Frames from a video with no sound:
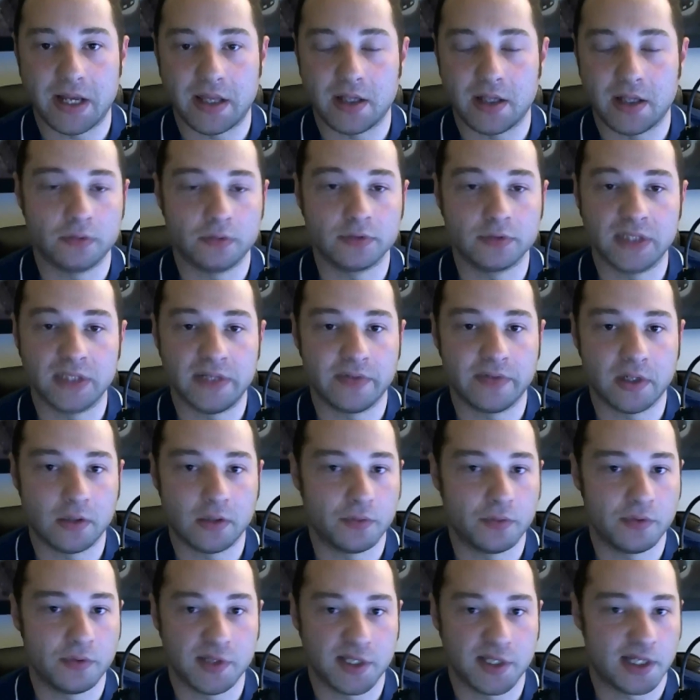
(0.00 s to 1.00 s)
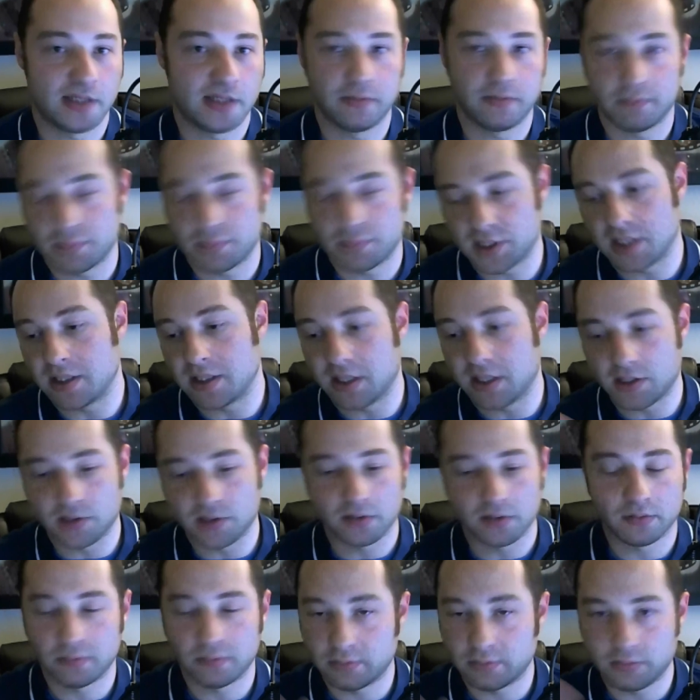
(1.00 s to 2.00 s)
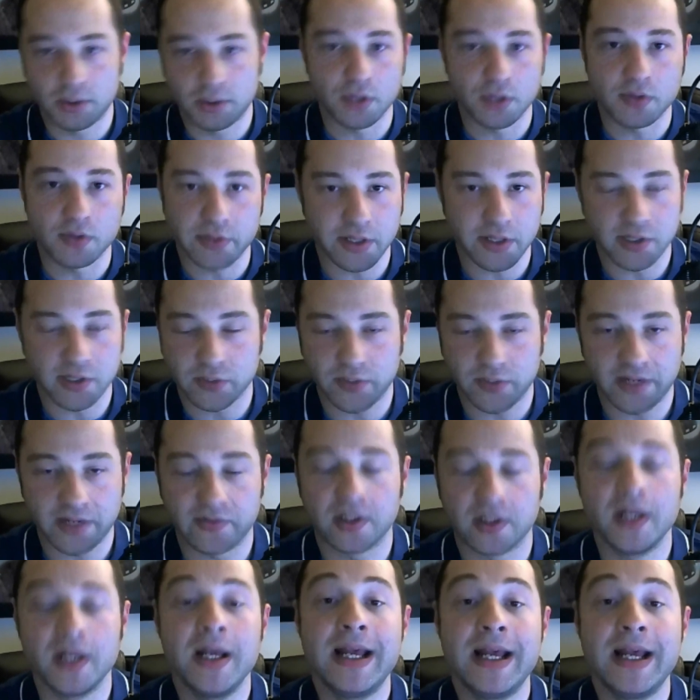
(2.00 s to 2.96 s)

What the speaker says: They don't leave always on Sundays or Tuesdays or whatever.